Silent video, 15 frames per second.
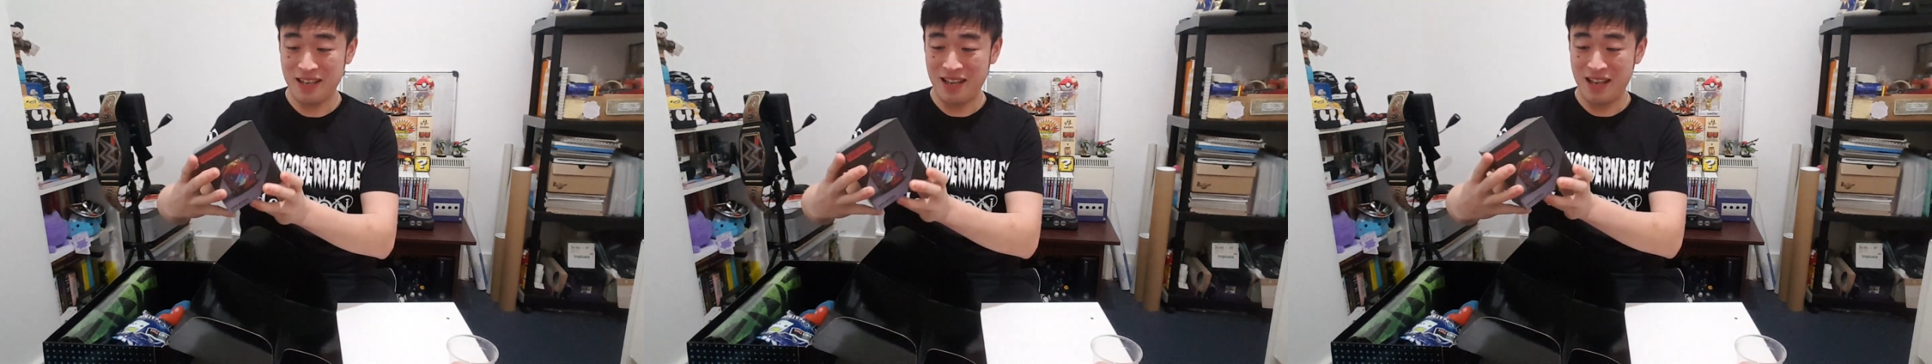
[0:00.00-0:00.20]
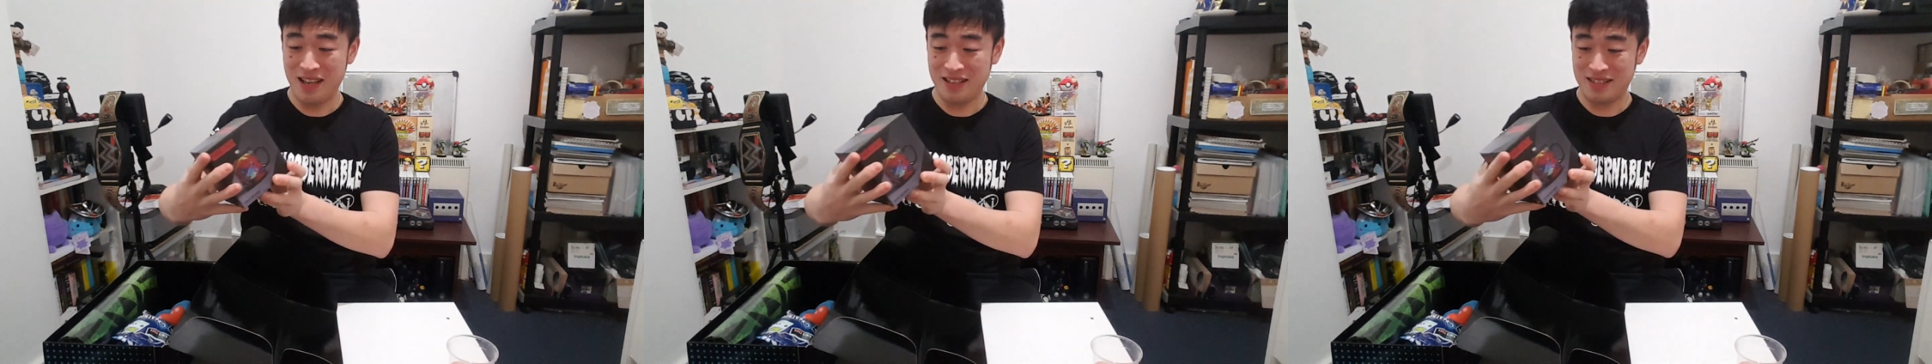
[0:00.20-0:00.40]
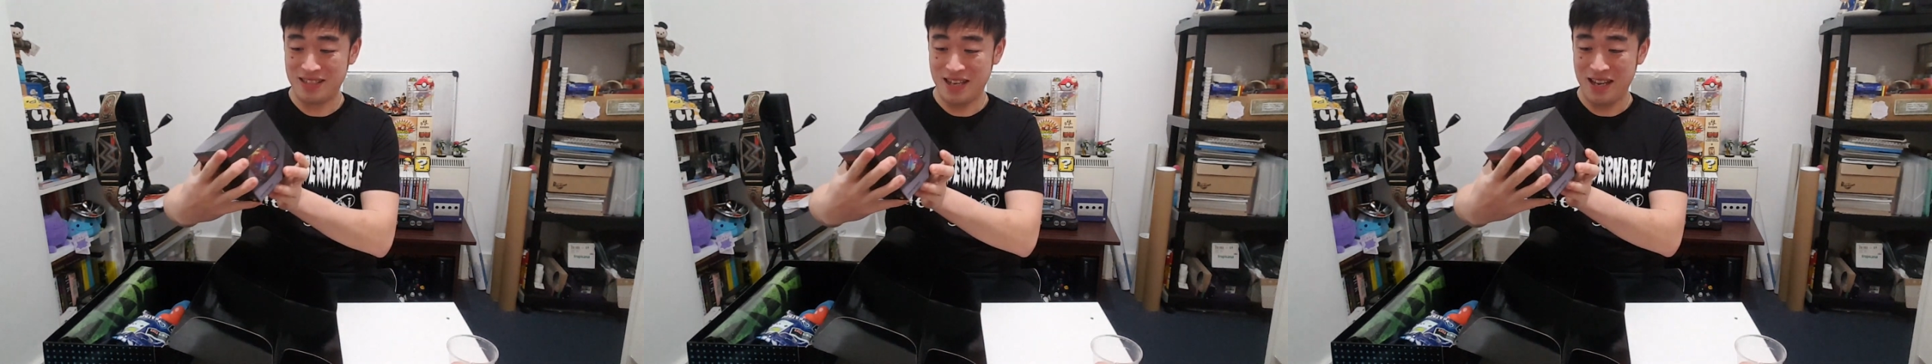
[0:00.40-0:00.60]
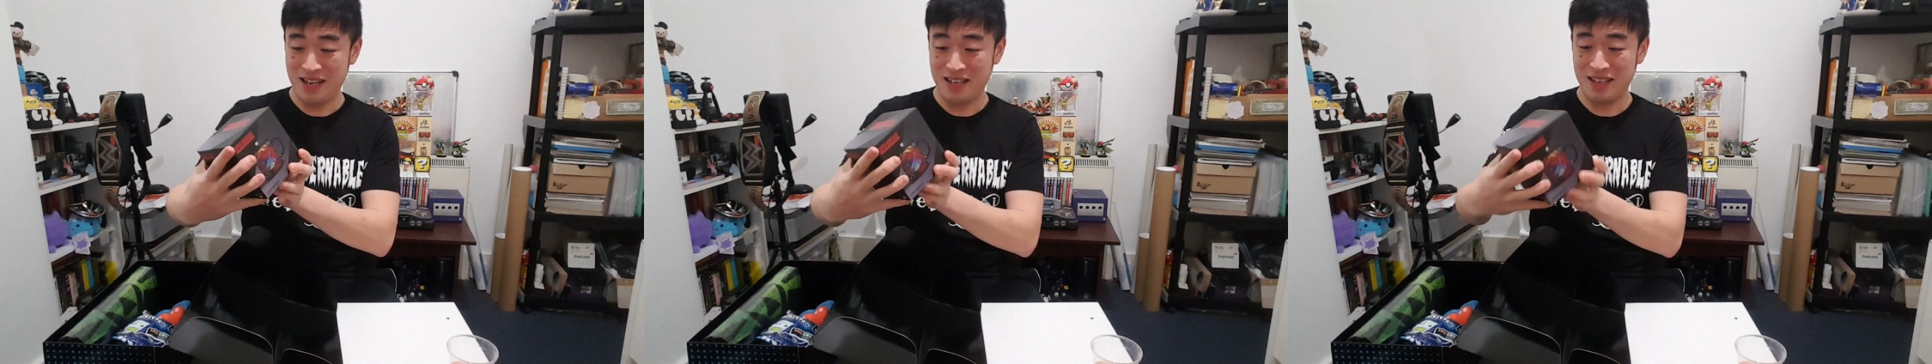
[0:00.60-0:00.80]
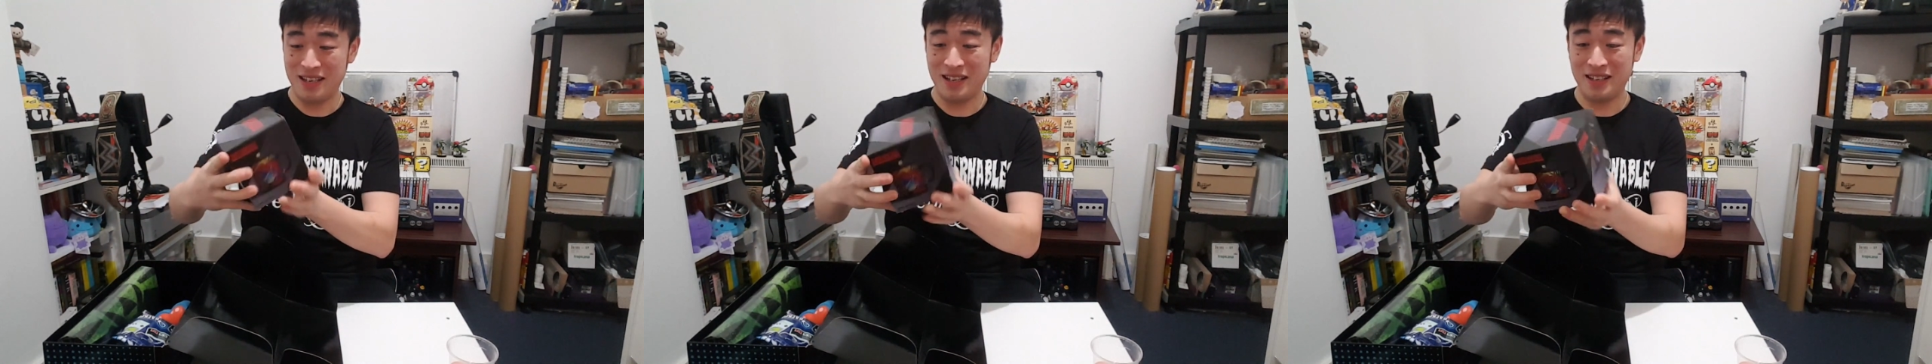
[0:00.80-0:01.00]
It's
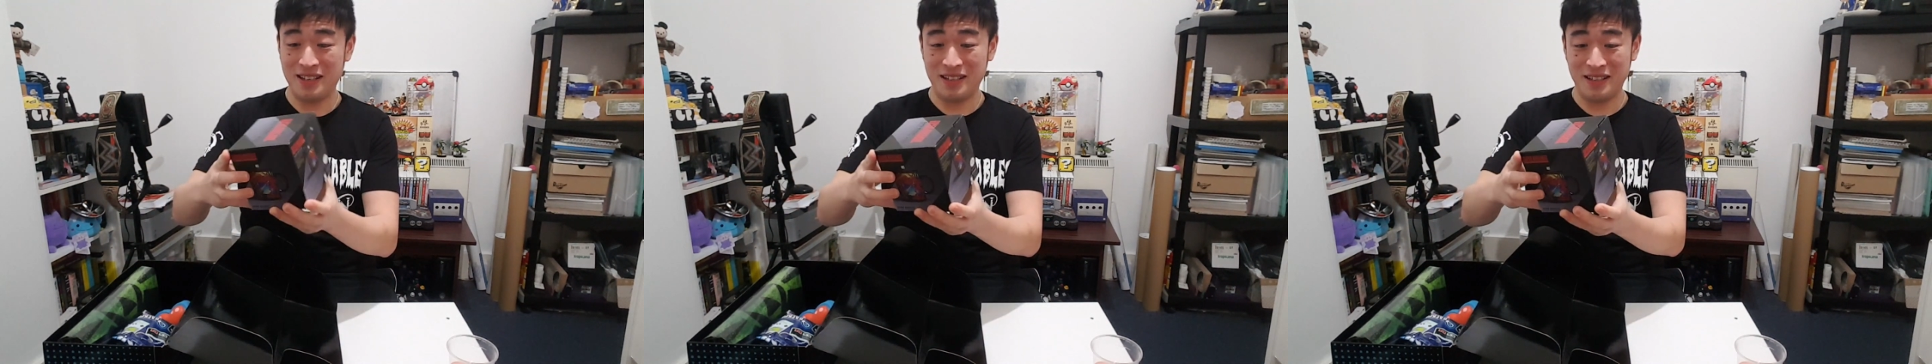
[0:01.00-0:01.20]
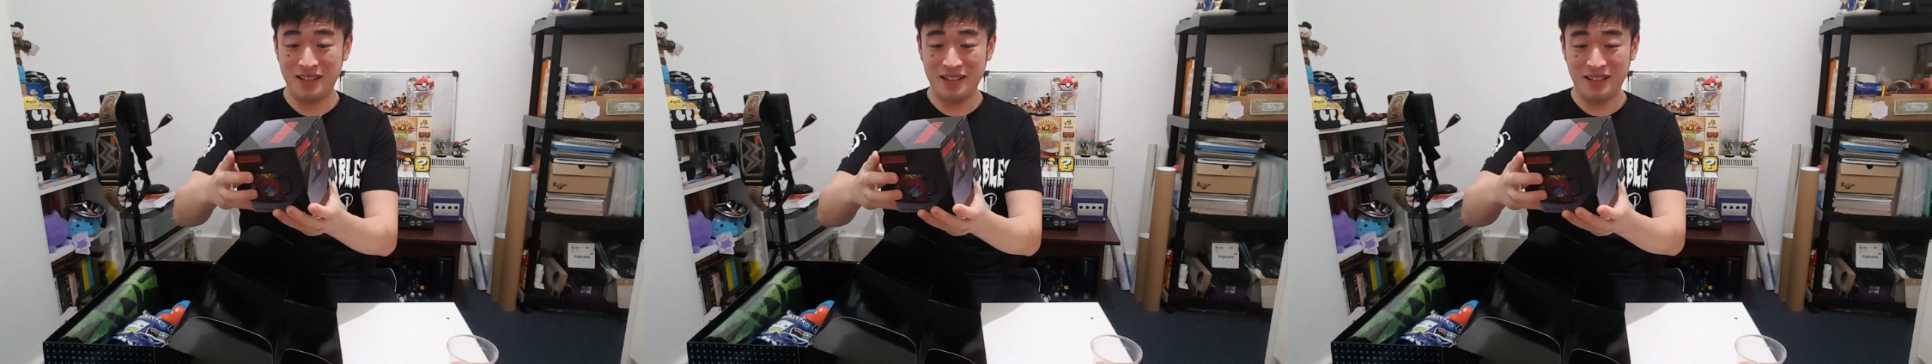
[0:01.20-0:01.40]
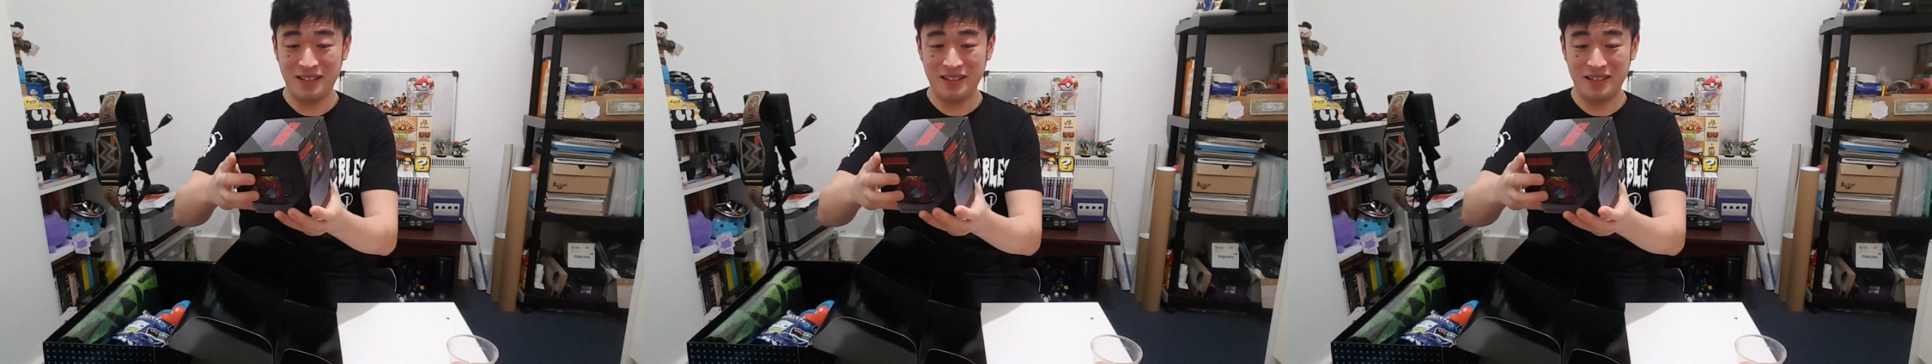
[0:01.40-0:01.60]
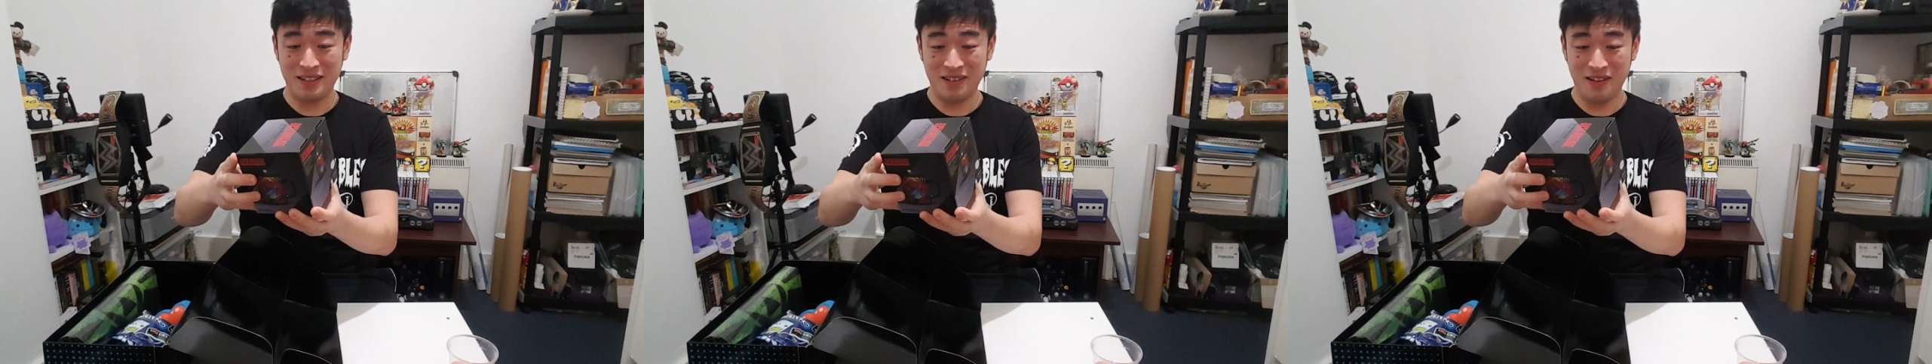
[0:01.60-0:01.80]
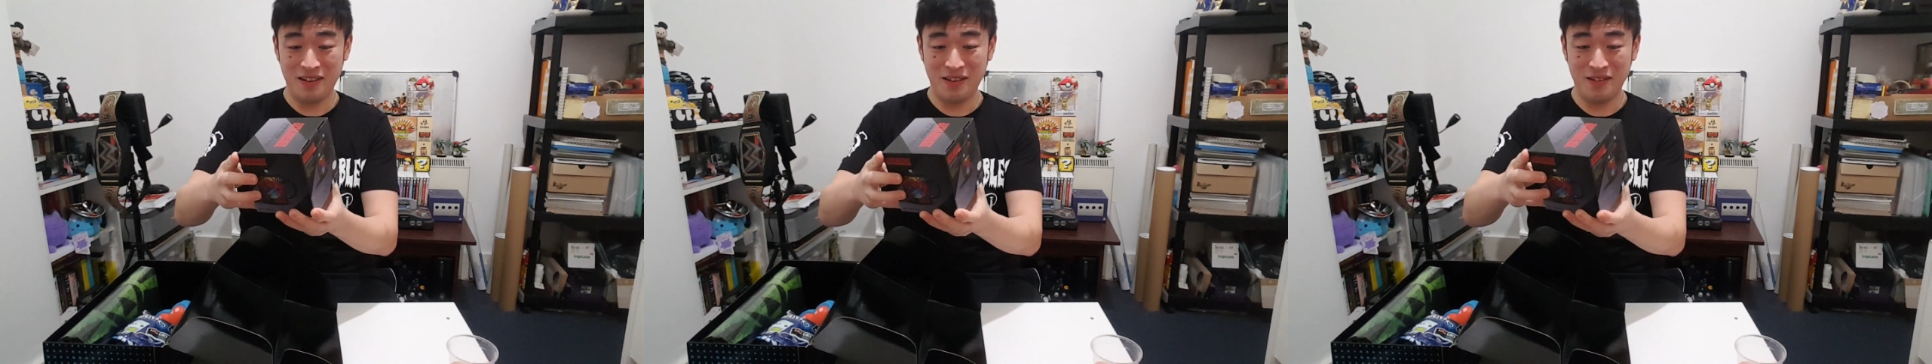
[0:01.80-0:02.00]
a,
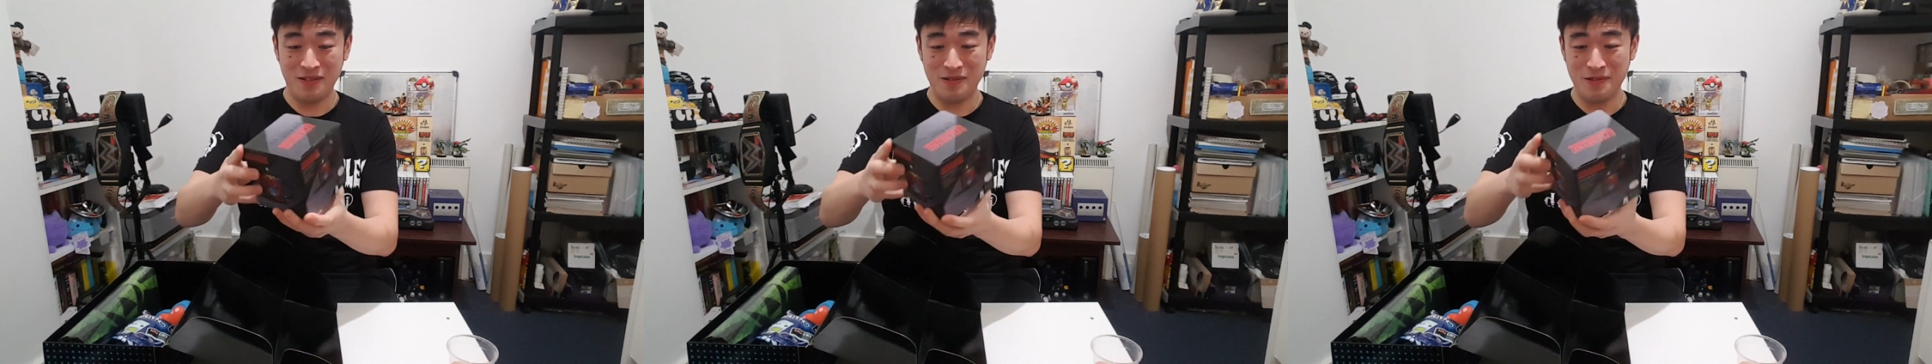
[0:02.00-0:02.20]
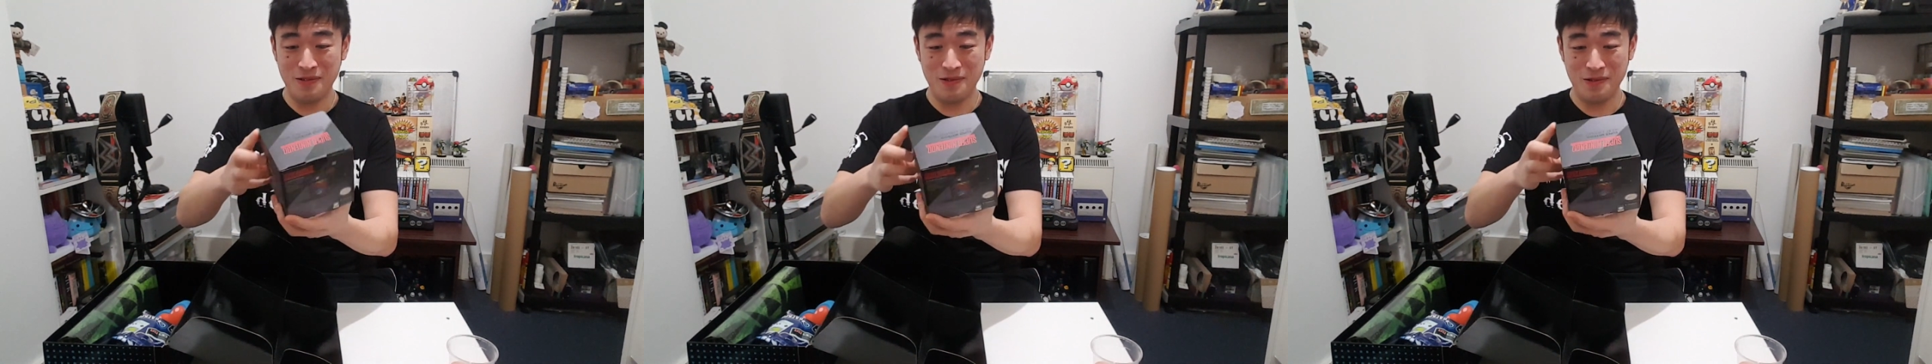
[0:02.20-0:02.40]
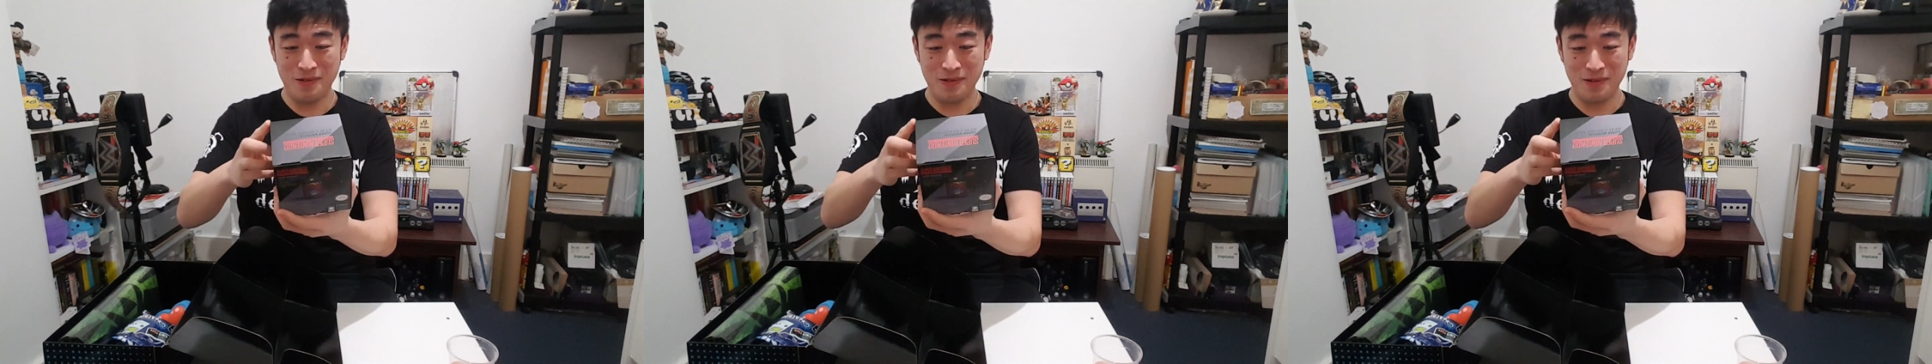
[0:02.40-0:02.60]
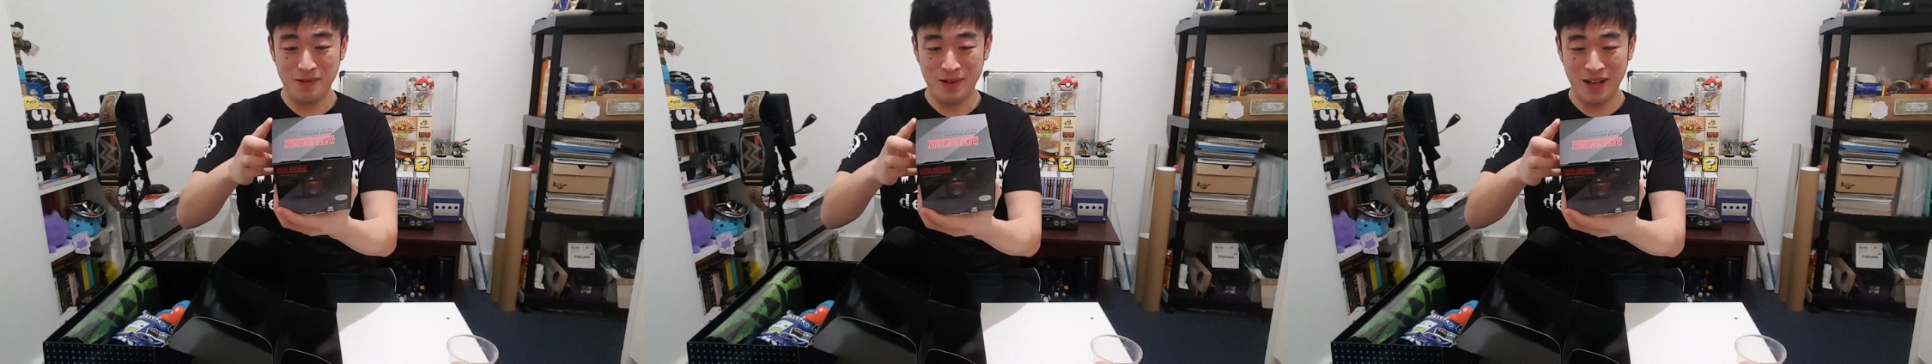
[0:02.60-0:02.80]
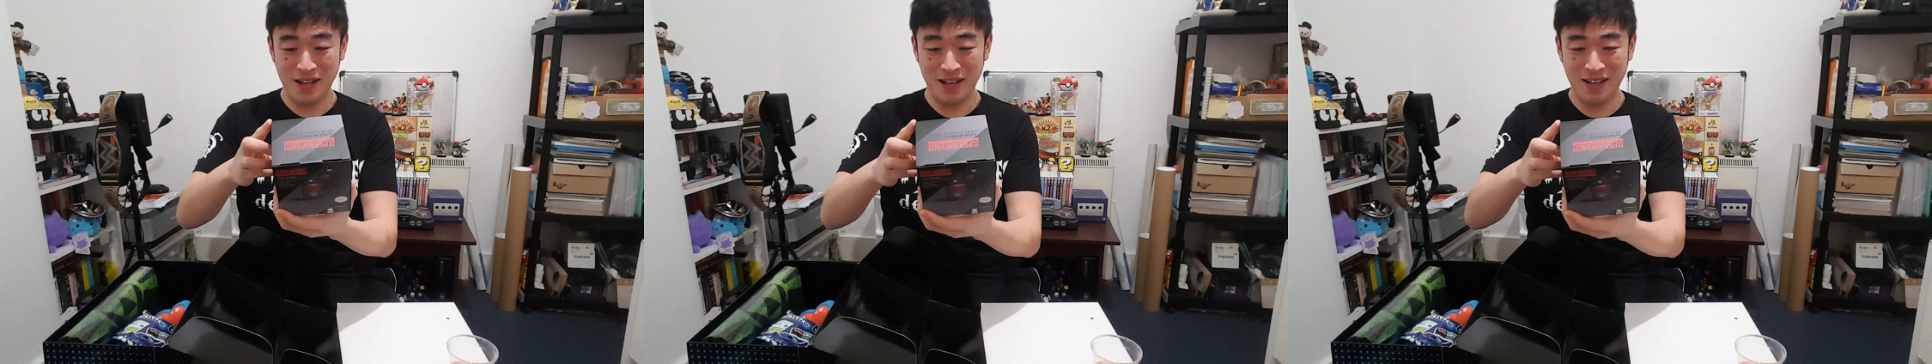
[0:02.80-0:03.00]

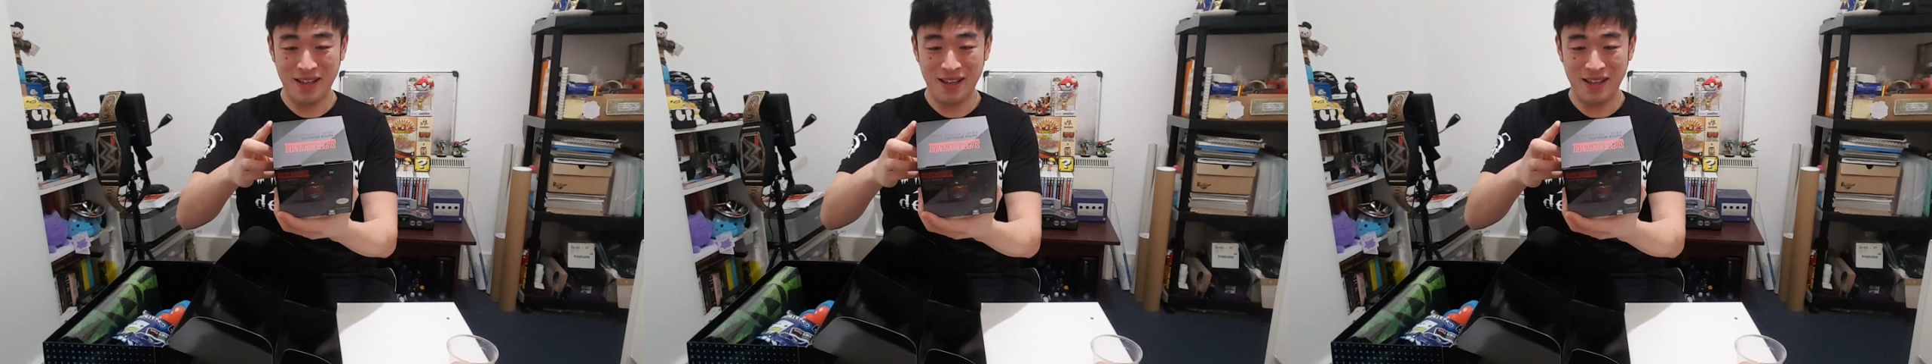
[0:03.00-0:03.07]
a